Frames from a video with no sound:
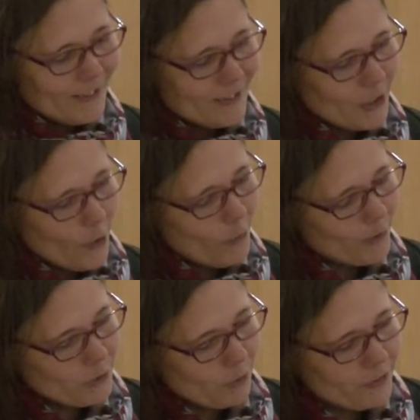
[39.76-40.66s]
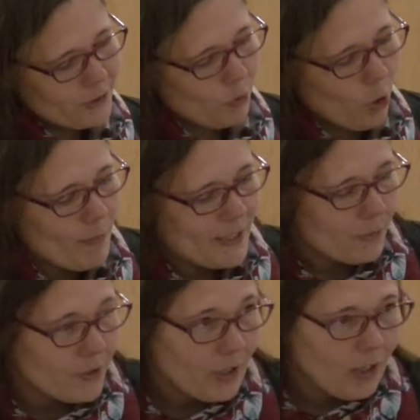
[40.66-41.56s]
So I wish to offer some
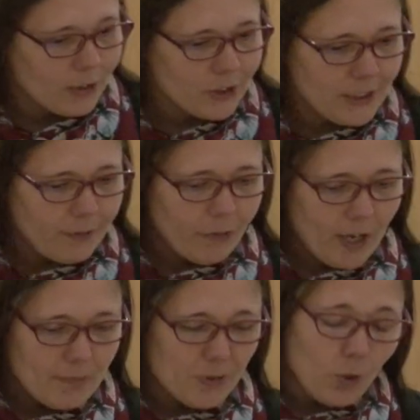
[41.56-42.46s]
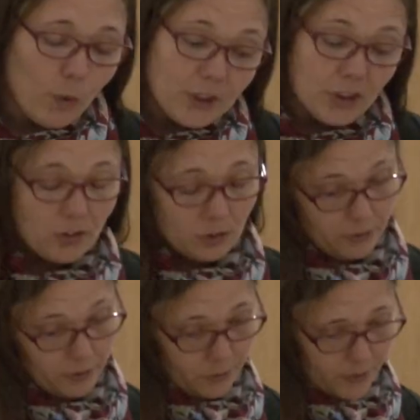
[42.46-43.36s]
comments which are largely framed as questions,
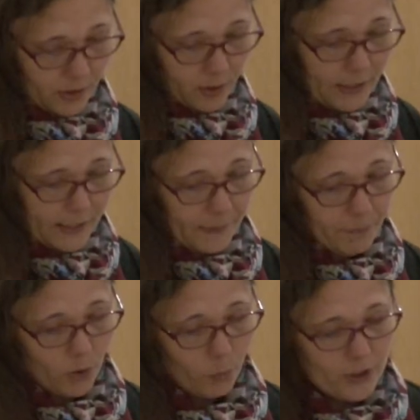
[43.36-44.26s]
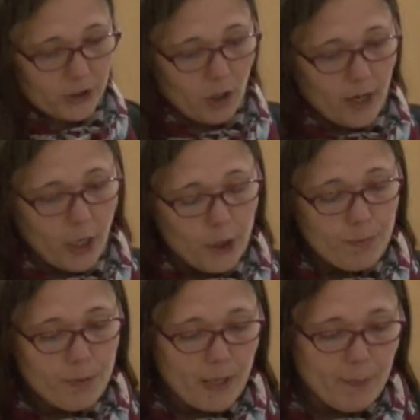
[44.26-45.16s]
though not entirely, which I
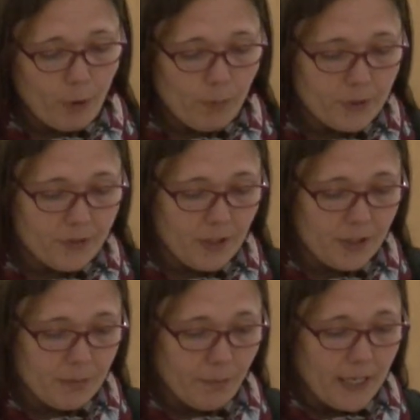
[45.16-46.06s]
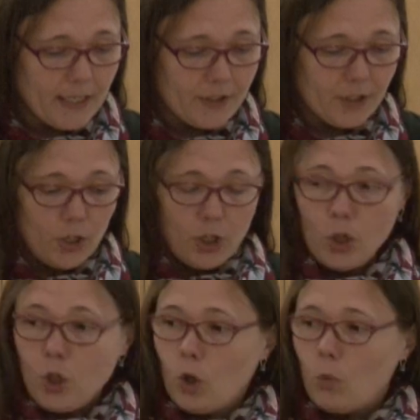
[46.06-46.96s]
hope may prompt further debate
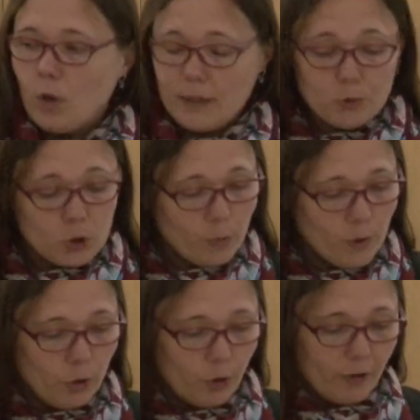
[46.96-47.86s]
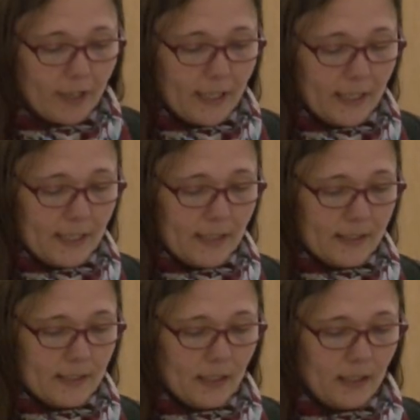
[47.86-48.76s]
on what I'm sure we all agree
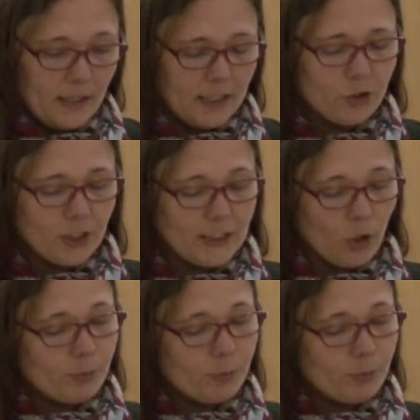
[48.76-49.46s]
is an interesting